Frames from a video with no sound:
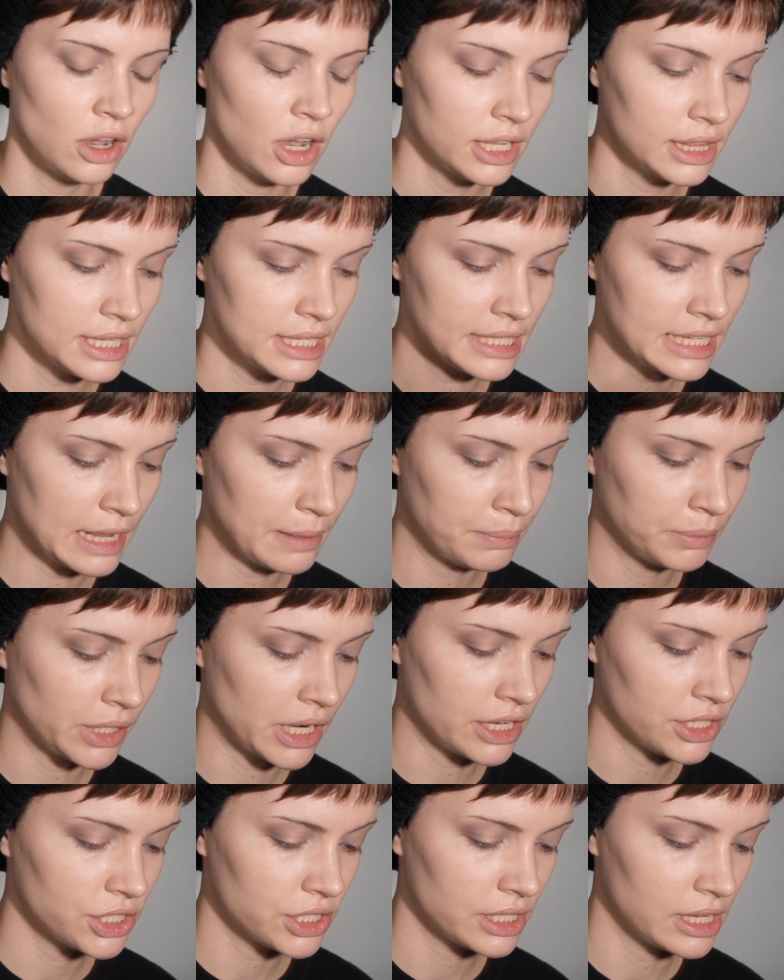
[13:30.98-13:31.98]
on the same
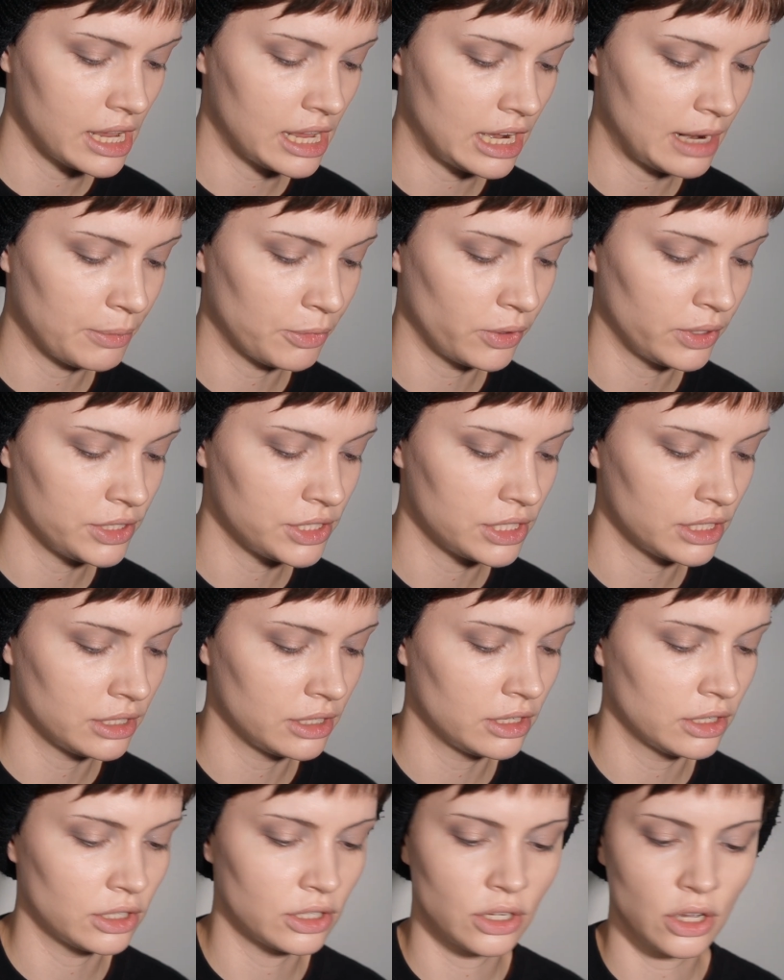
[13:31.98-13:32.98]
brush, and I'm going
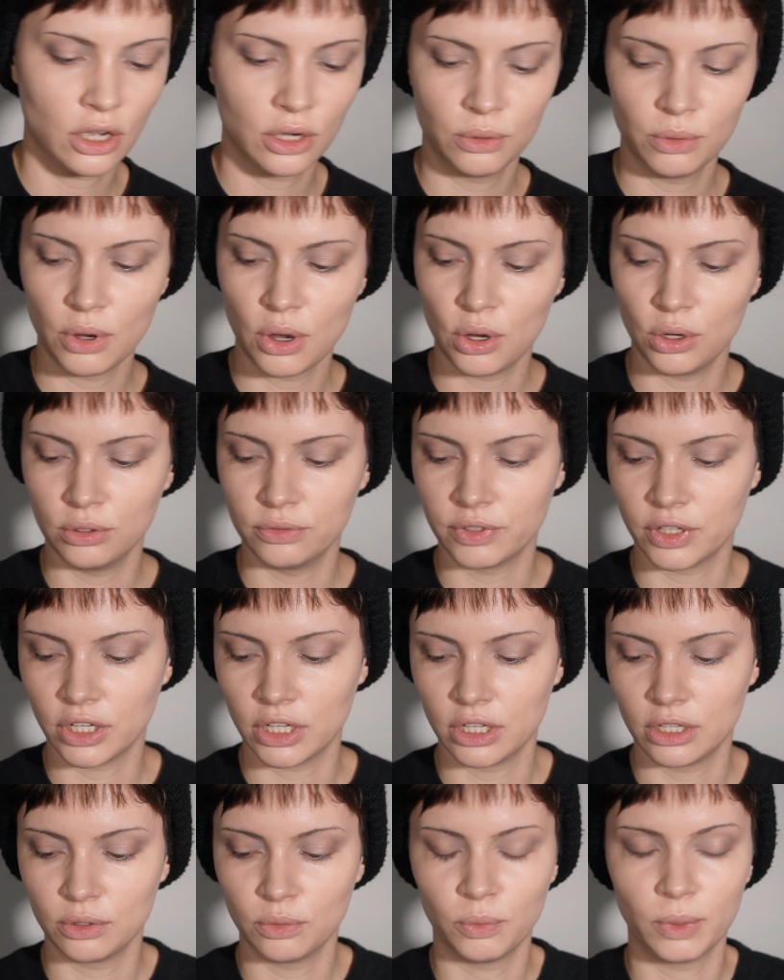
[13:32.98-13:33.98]
to go
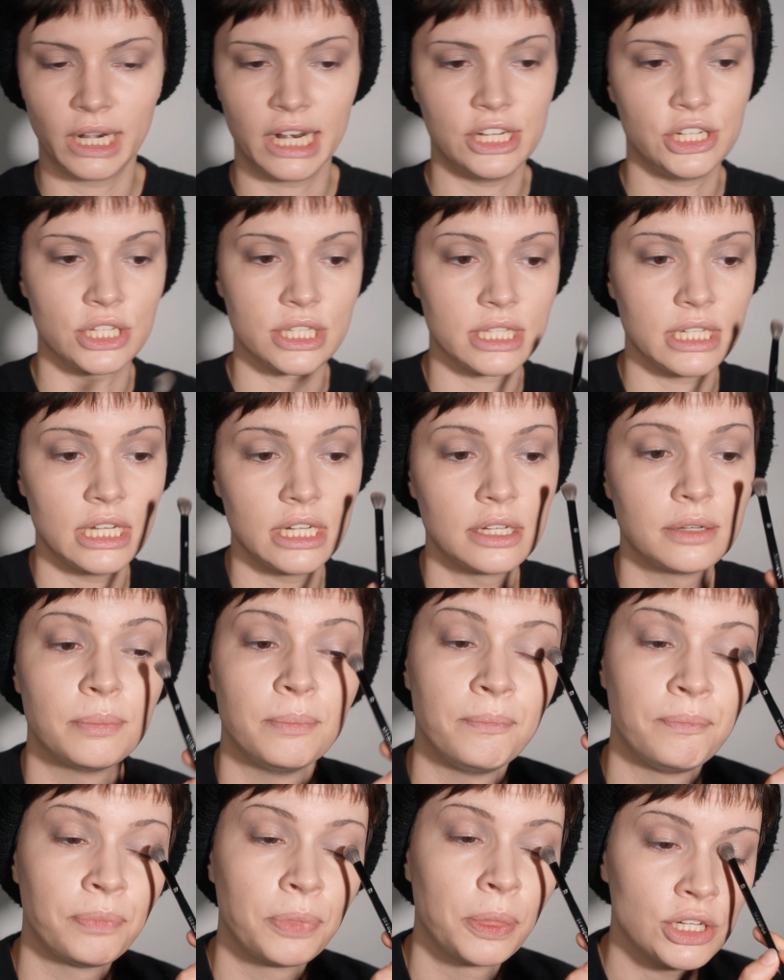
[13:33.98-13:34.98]
over what I just did,
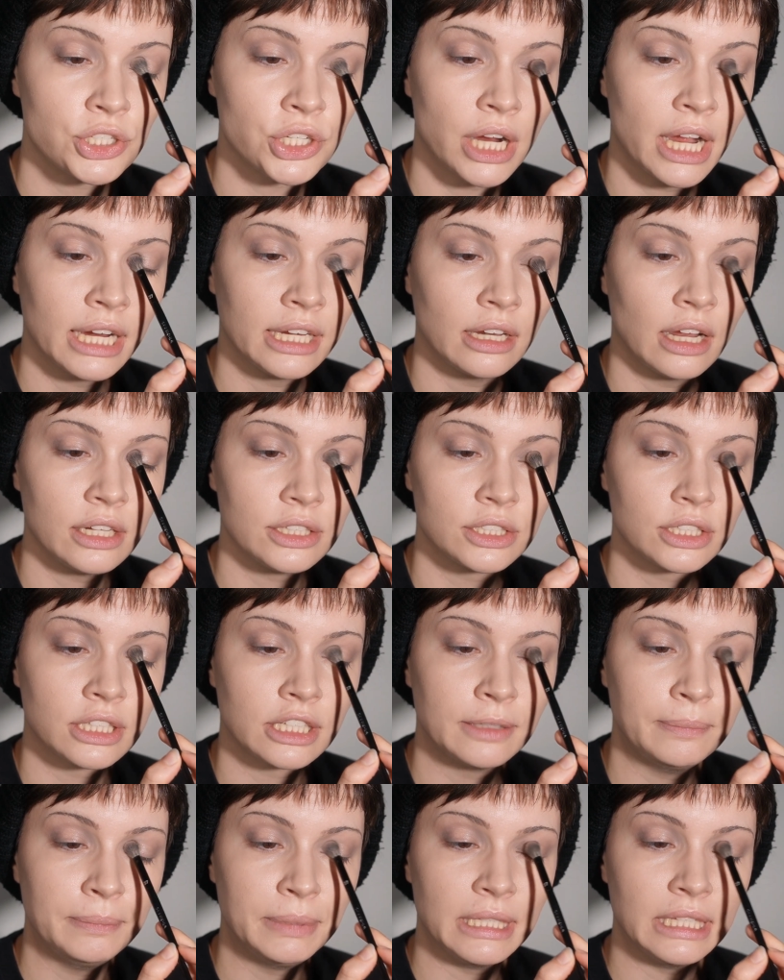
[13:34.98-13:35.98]
trying not to
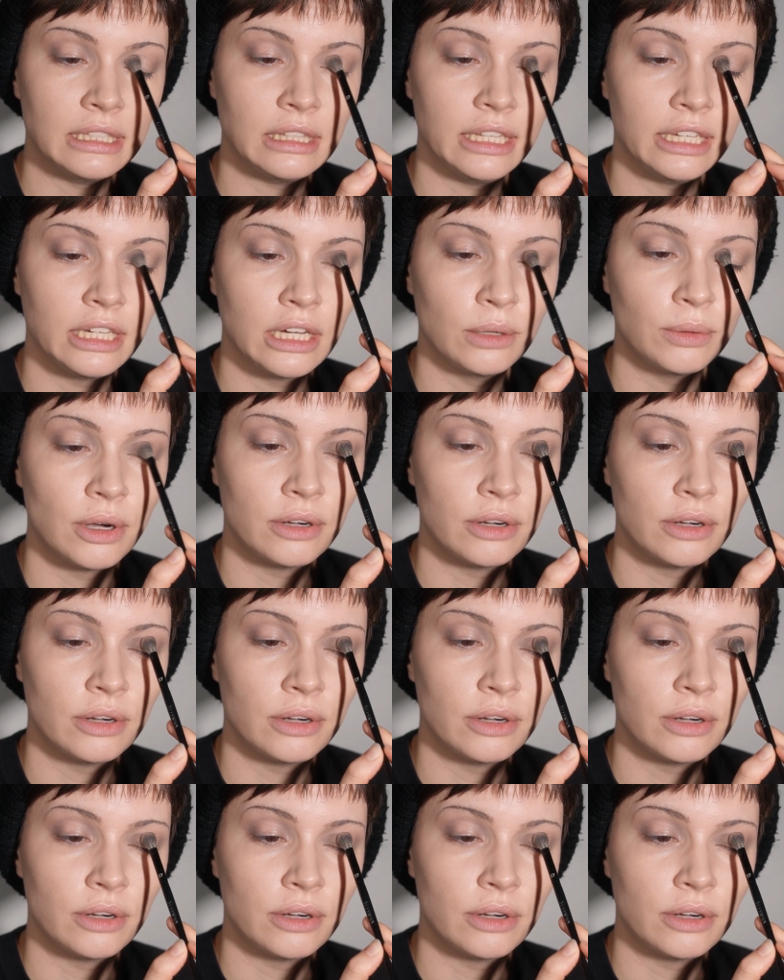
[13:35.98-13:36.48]
completely go